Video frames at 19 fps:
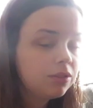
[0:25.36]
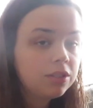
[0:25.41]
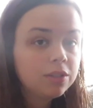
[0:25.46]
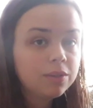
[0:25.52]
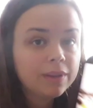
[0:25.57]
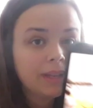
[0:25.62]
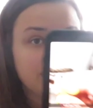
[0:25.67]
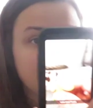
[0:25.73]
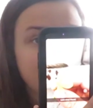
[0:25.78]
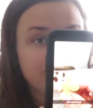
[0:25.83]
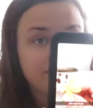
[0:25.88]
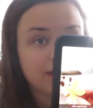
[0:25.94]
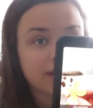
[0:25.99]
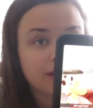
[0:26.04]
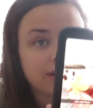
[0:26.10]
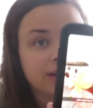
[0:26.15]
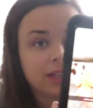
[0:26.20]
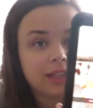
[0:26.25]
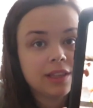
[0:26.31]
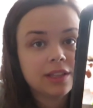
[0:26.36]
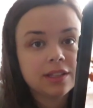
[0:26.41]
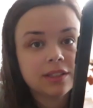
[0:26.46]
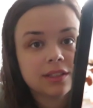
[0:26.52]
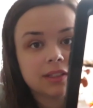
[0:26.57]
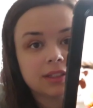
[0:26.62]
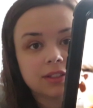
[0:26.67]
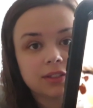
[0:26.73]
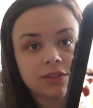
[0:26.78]
Look what he found. He
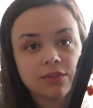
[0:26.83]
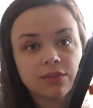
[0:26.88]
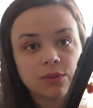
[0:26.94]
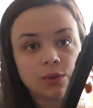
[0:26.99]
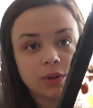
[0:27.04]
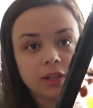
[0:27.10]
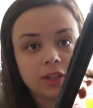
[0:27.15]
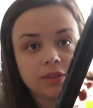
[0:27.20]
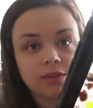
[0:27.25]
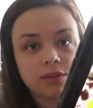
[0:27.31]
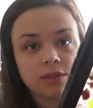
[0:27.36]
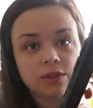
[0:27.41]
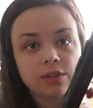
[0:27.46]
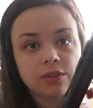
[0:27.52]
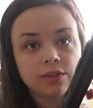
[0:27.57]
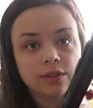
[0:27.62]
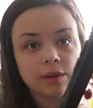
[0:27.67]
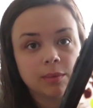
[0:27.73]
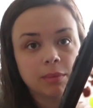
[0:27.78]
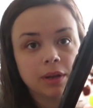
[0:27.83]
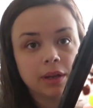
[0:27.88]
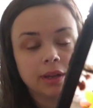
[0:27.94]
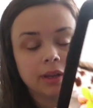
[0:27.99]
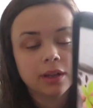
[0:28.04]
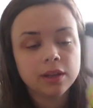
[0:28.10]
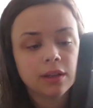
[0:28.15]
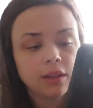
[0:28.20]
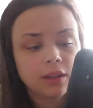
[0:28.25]
thinks it's a four-leaf clover,
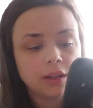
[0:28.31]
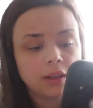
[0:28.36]
but